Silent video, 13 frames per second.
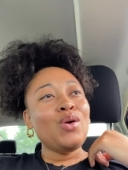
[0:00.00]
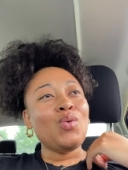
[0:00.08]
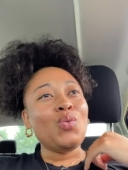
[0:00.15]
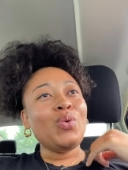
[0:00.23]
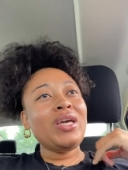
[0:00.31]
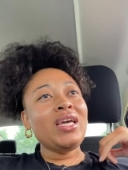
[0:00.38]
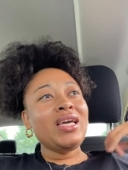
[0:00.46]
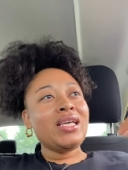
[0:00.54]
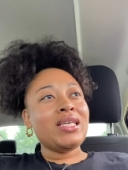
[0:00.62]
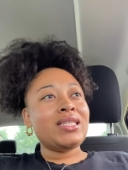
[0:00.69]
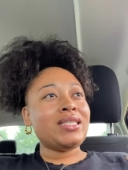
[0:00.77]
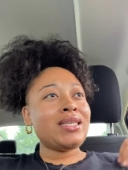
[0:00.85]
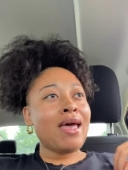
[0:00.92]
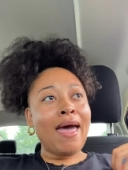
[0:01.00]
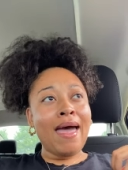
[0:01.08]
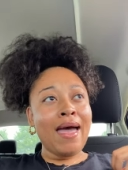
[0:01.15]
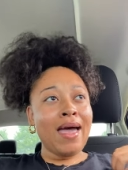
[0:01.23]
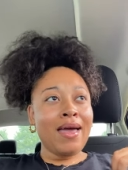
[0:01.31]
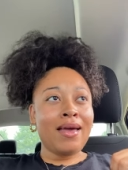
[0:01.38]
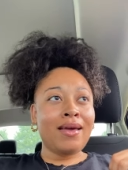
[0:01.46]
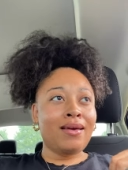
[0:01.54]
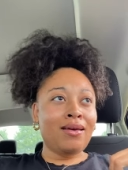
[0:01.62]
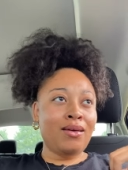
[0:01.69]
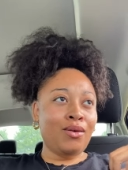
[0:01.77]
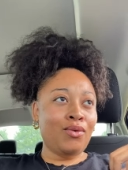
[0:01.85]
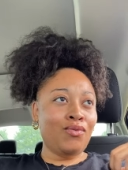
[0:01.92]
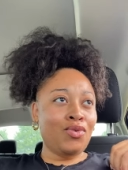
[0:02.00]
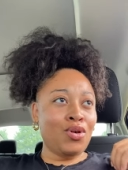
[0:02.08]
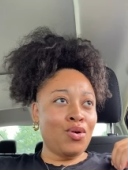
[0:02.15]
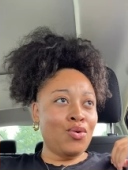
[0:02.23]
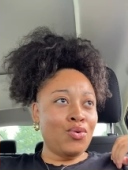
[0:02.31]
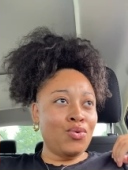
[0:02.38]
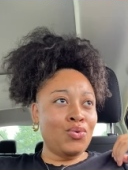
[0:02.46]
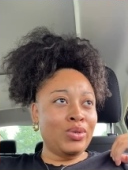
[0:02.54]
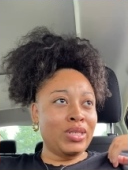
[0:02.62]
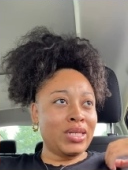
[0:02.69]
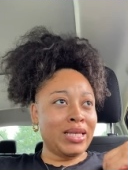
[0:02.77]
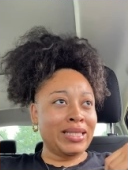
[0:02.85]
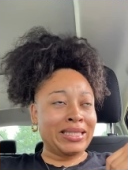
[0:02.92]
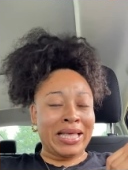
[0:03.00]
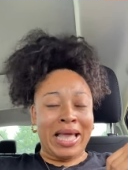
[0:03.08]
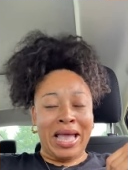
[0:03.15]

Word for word: we is tired of yo just